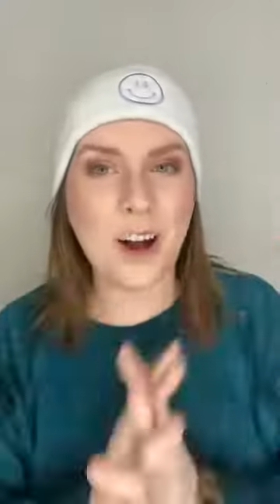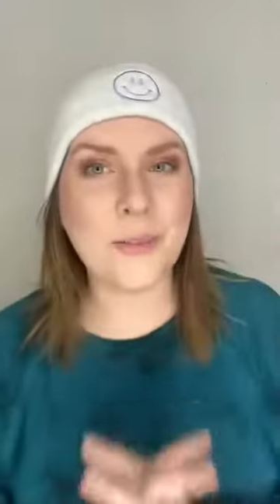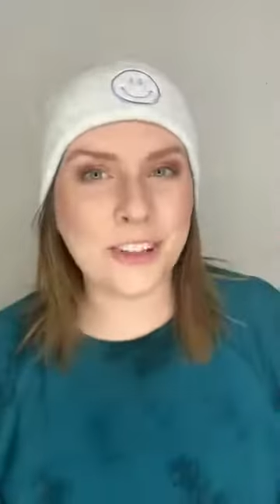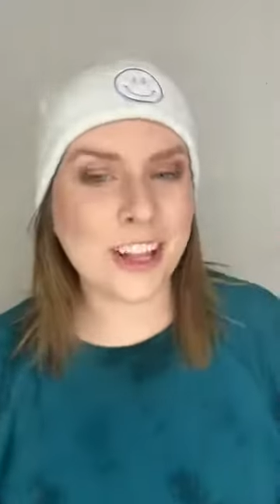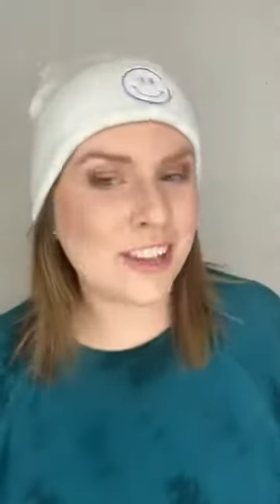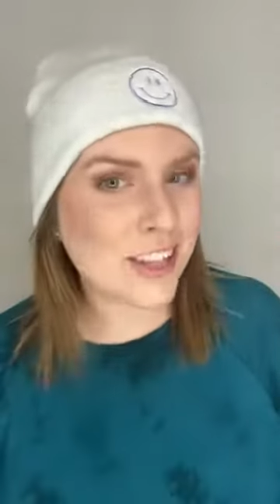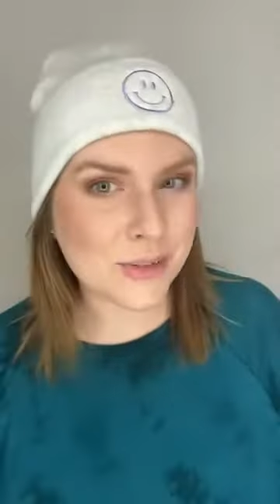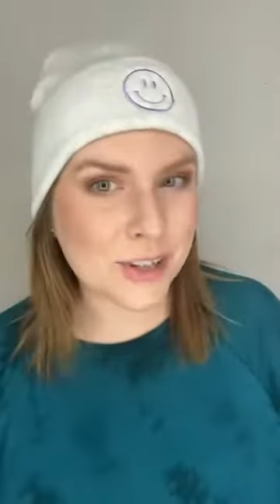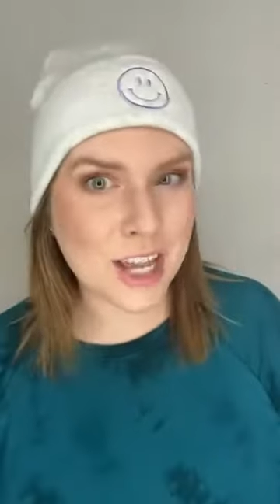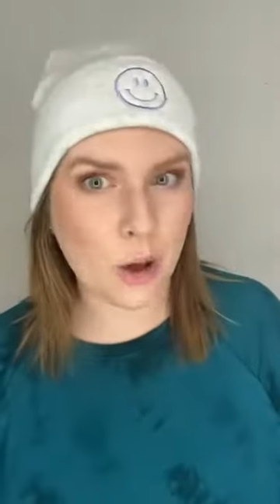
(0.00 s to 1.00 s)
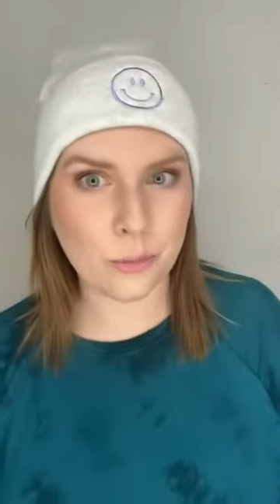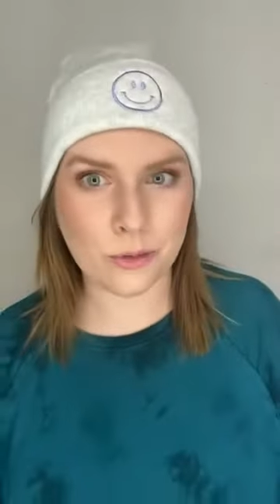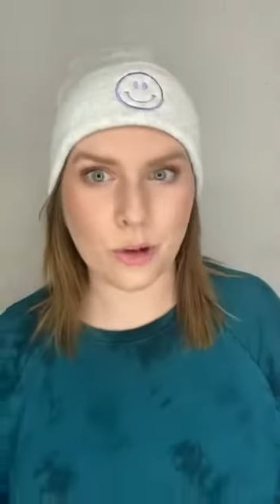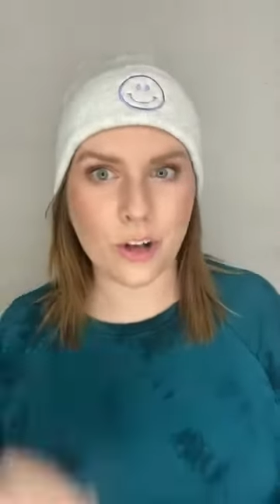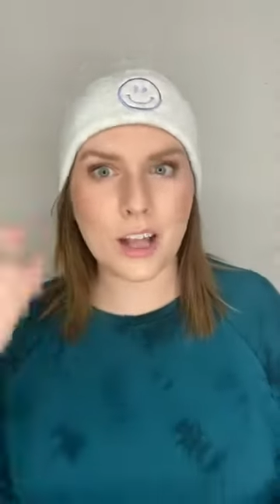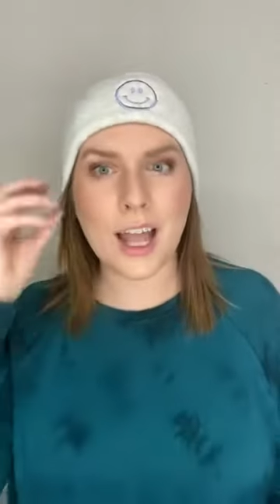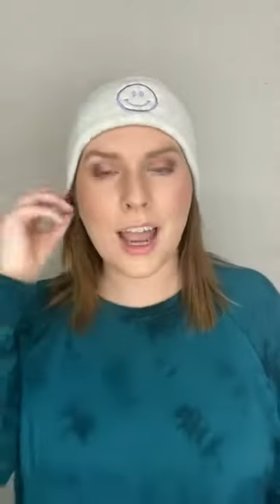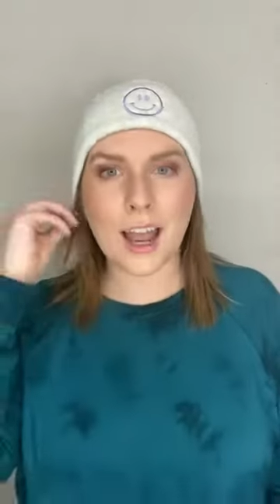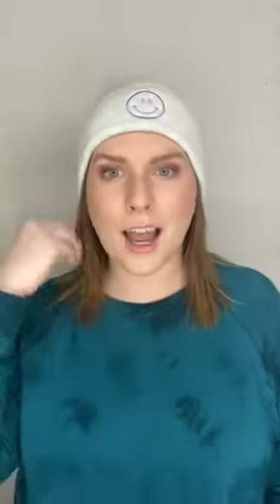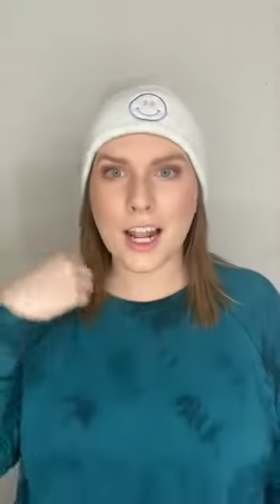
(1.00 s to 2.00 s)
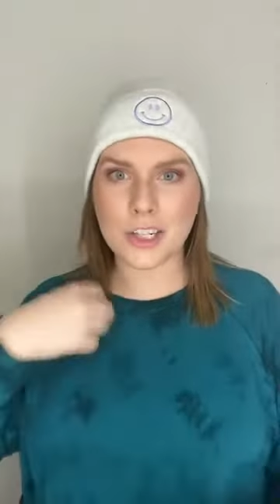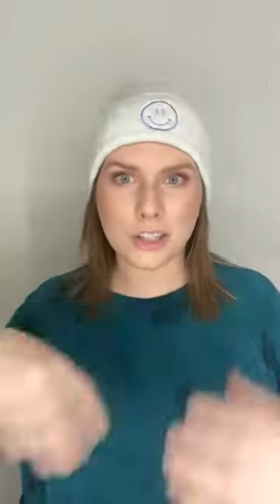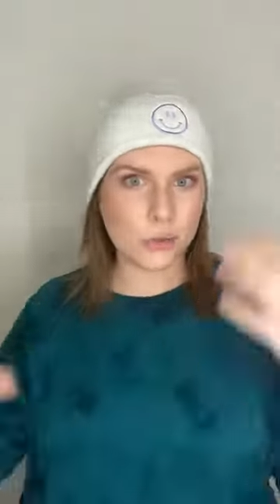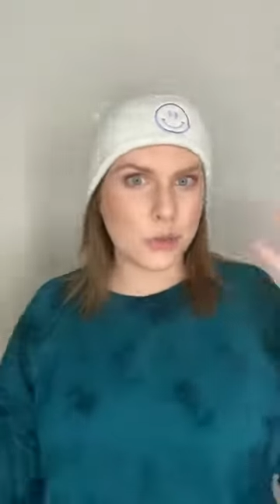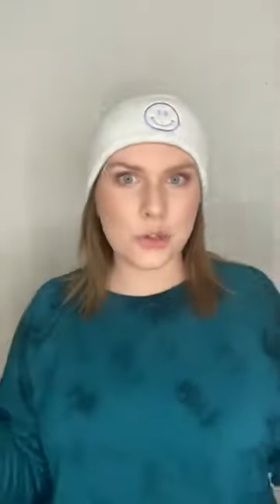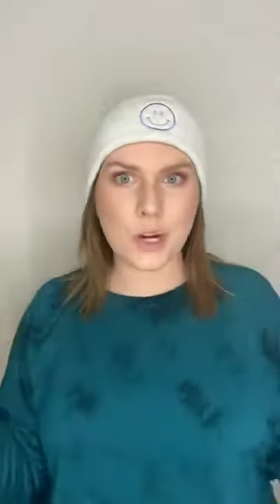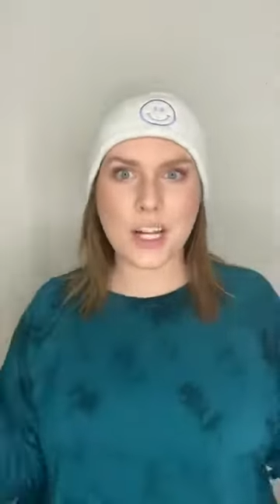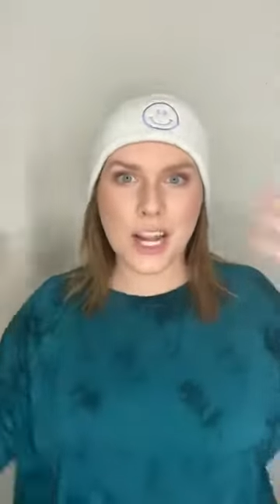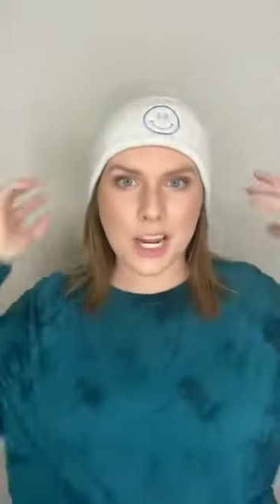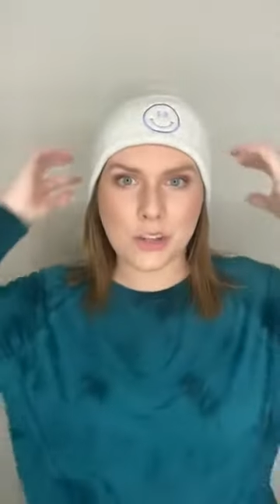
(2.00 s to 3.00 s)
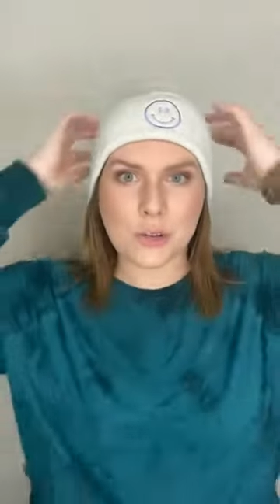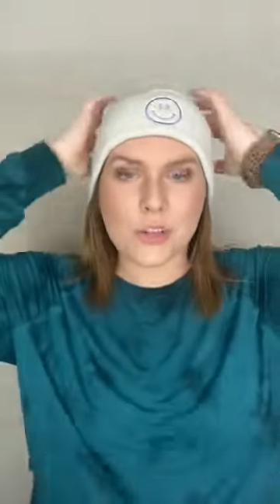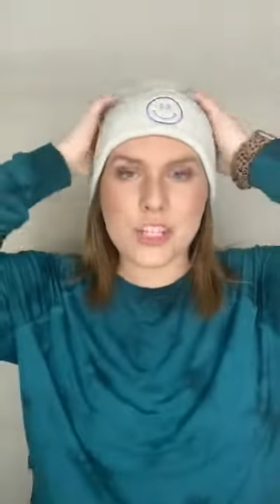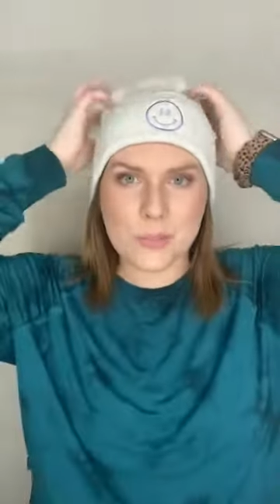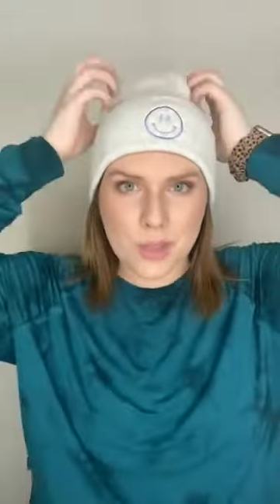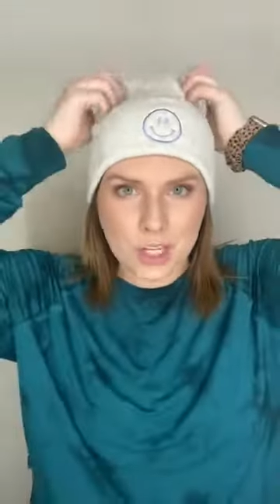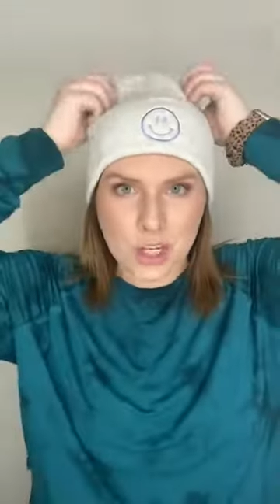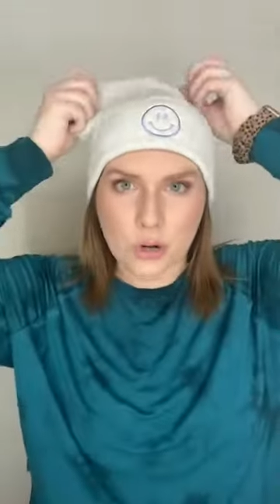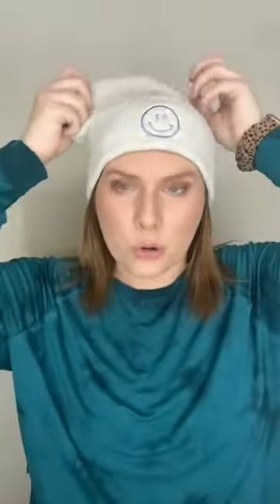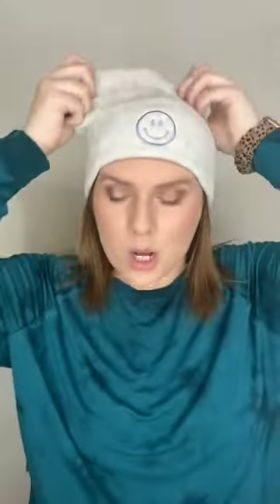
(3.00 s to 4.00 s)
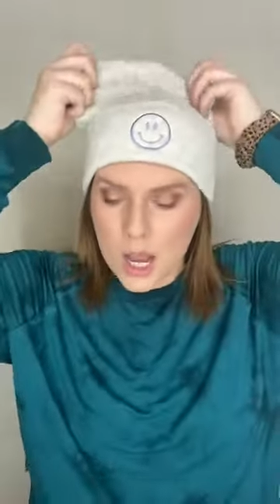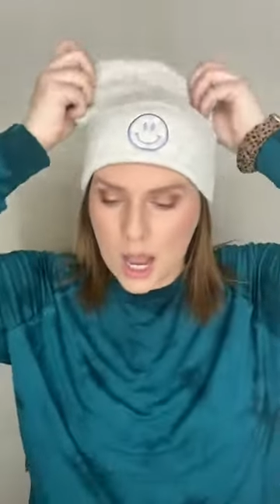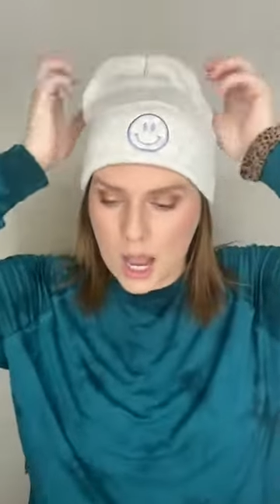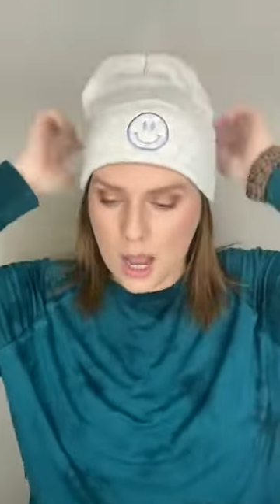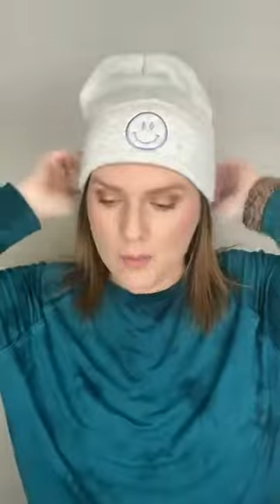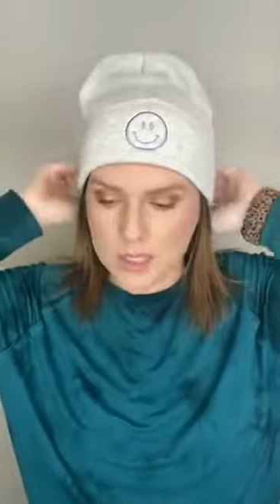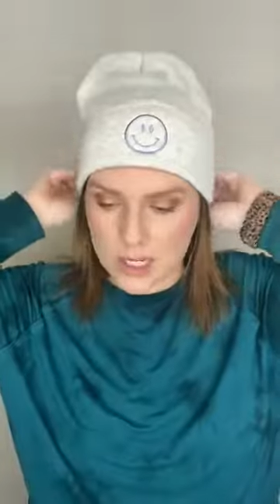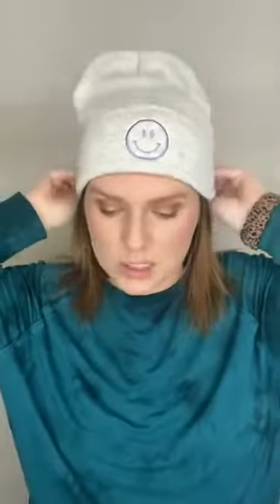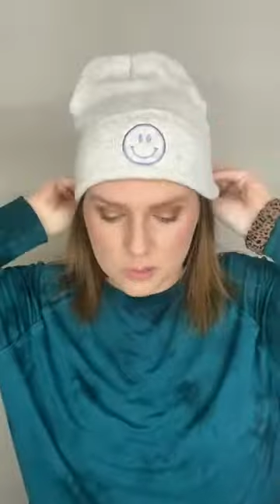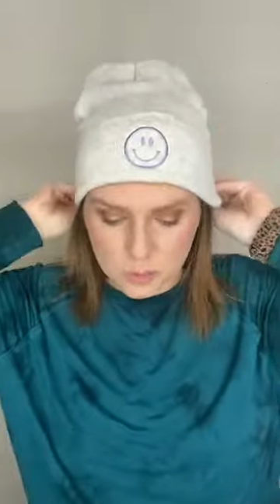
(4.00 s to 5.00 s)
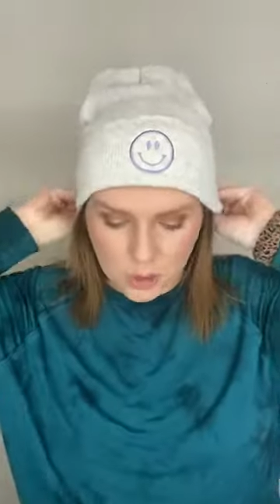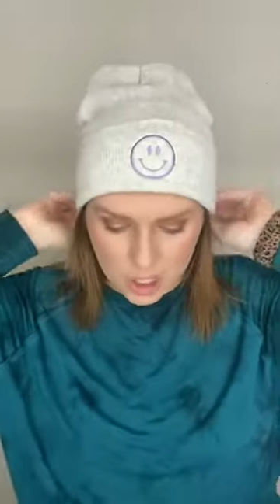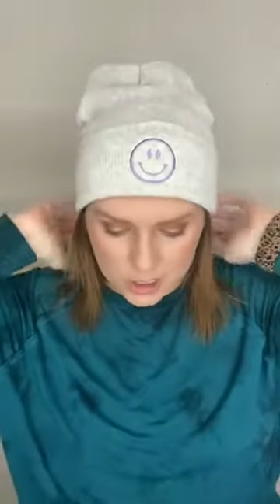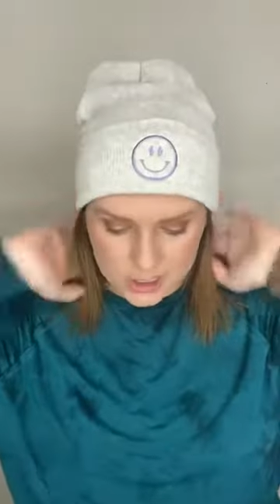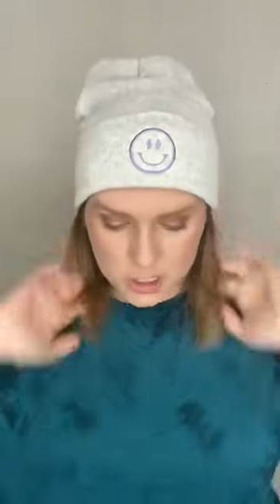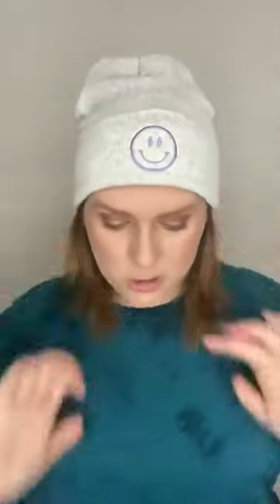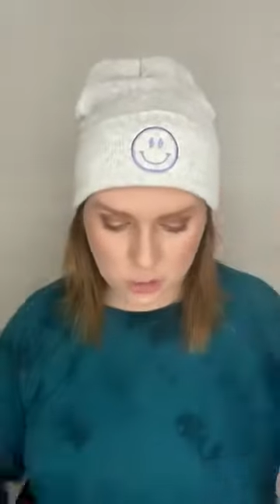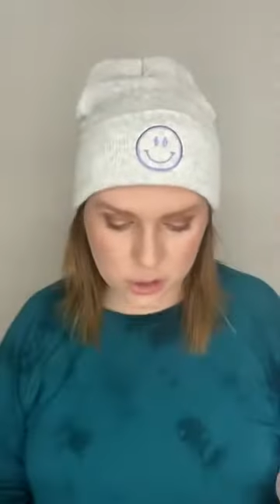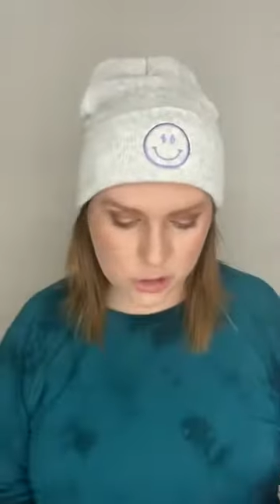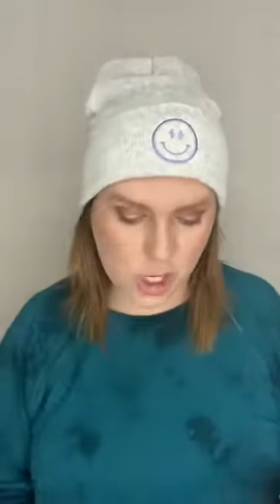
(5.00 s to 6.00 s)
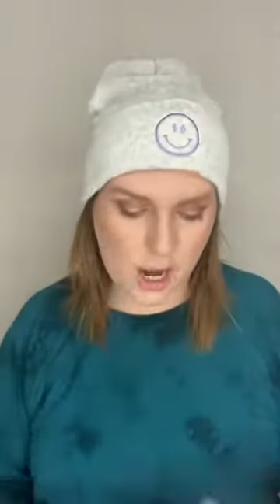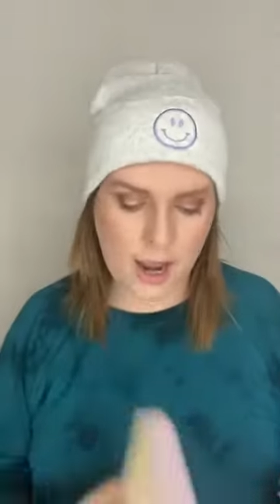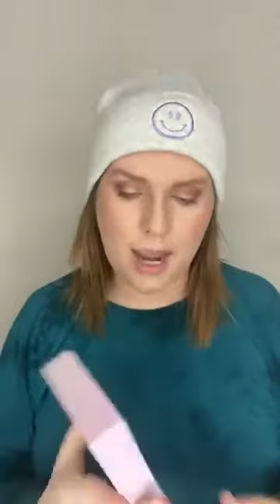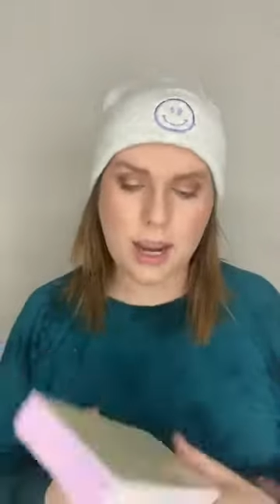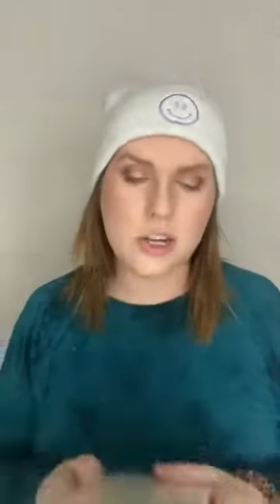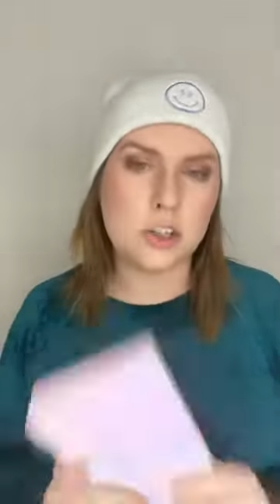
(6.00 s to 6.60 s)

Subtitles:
Hopefully this was helpful and you enjoyed it and you learned something new, saw some new products that you want to try.